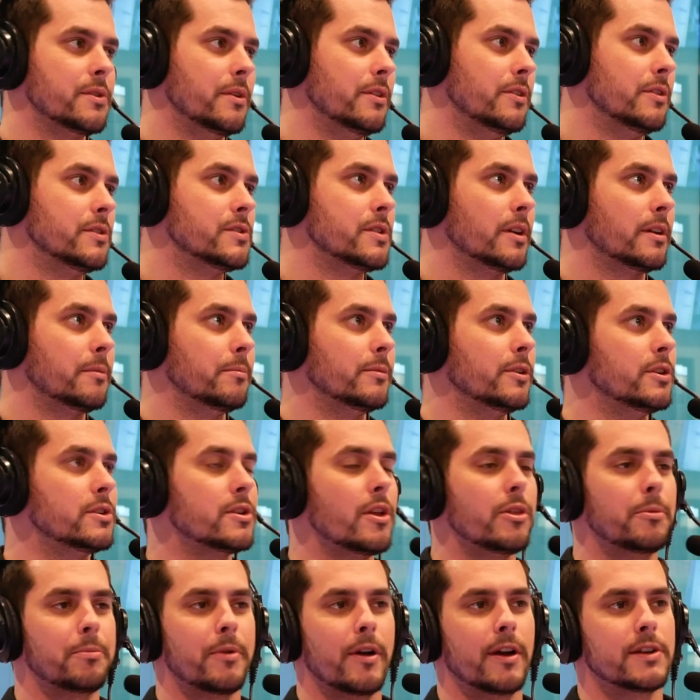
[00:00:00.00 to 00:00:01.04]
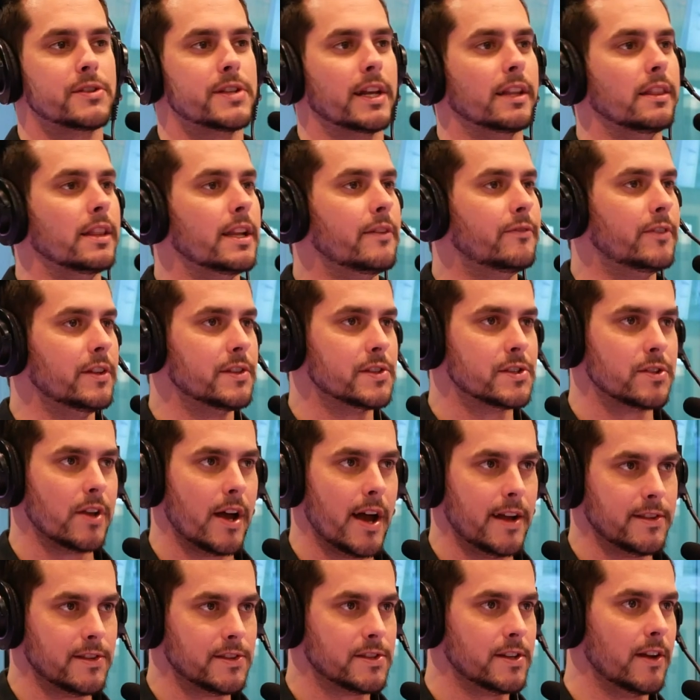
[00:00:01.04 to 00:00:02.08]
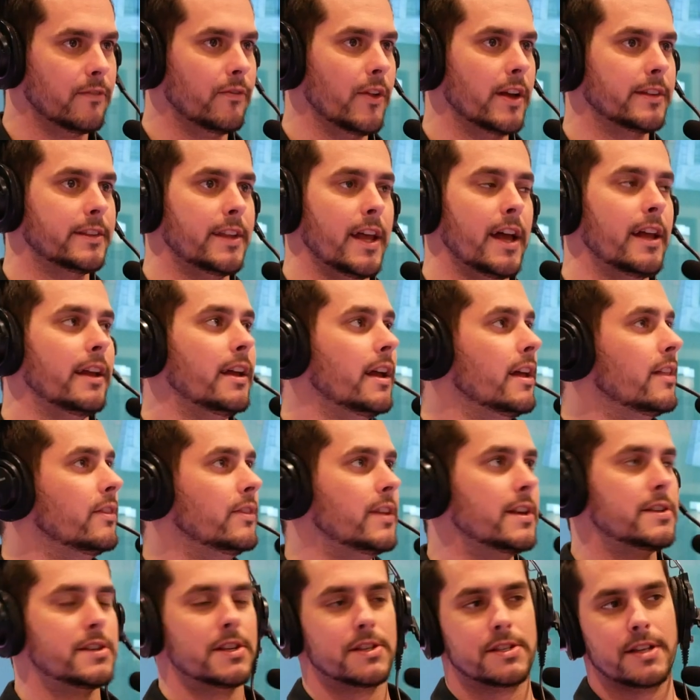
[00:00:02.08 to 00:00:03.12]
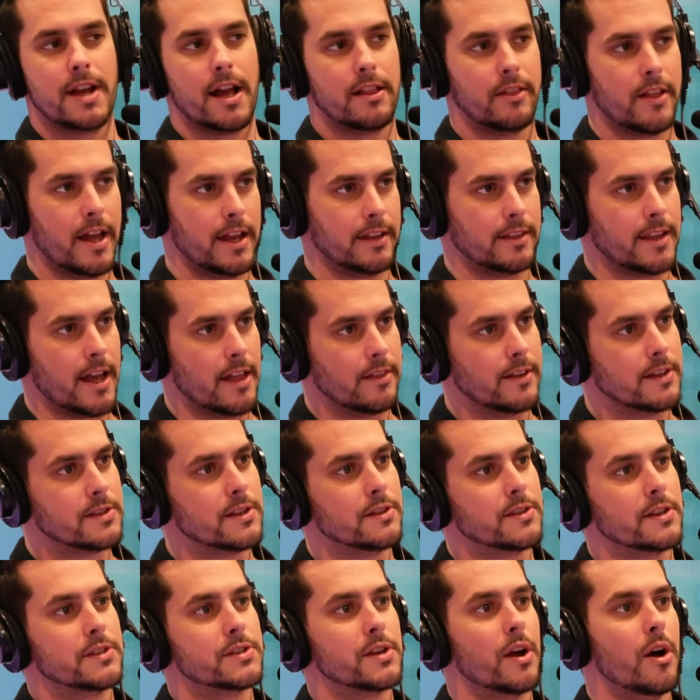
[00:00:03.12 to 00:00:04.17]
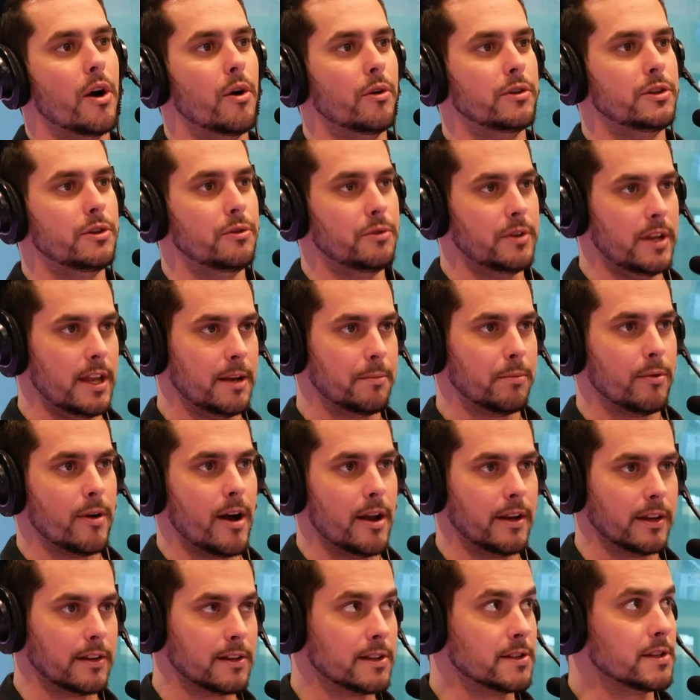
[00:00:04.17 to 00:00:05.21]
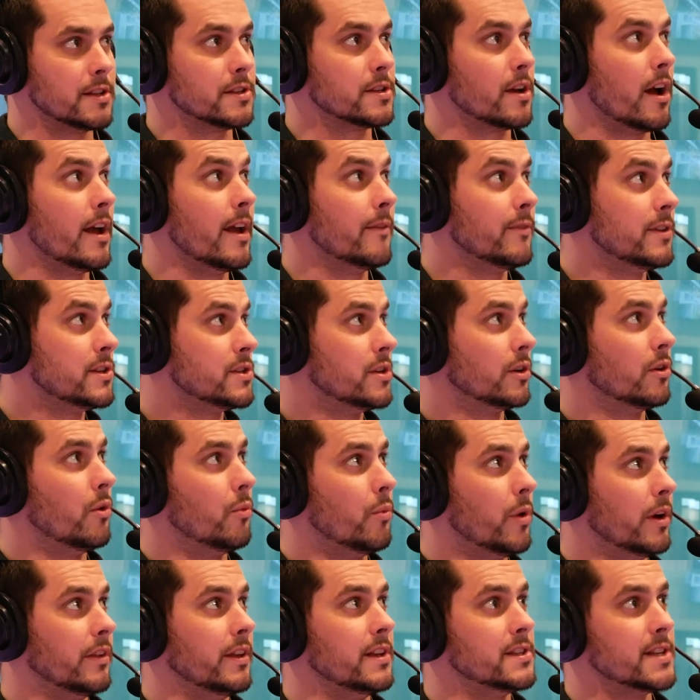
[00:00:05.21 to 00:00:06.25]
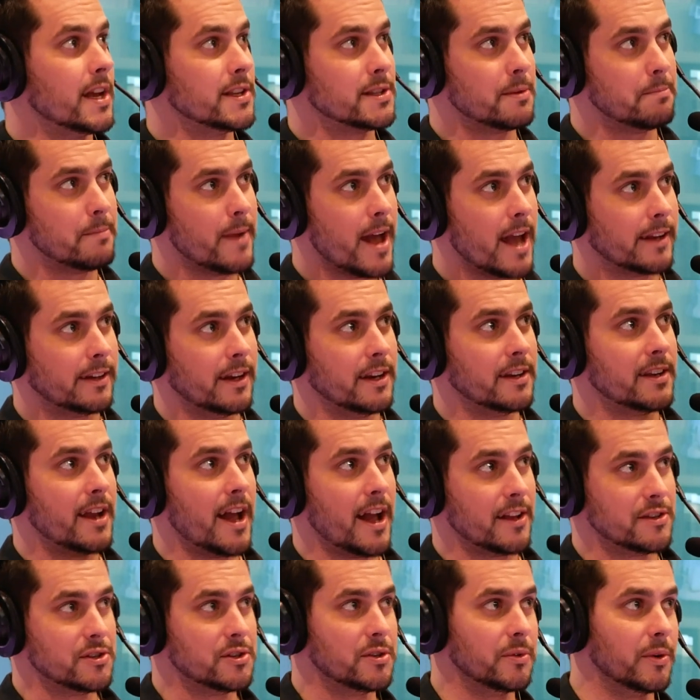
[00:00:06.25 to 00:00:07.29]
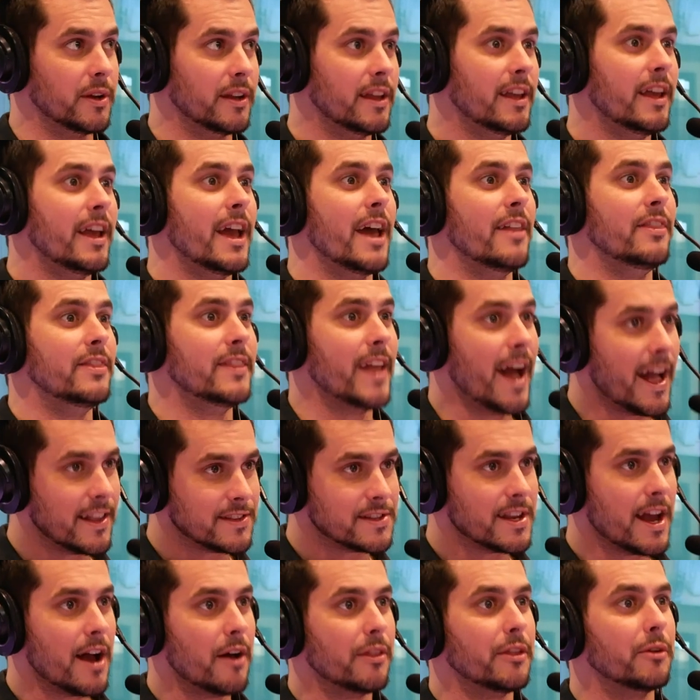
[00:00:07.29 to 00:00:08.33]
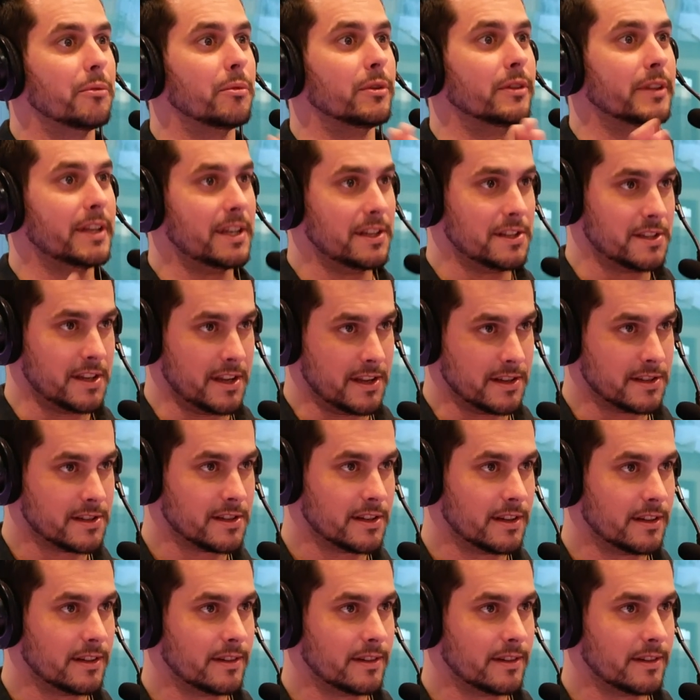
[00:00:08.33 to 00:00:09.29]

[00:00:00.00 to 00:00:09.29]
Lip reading: So there's other products like lift-in slides and stuff like that. This is not like that. This is its own unique product, because every single one of these has a magnet attached to it, and that's how the release is.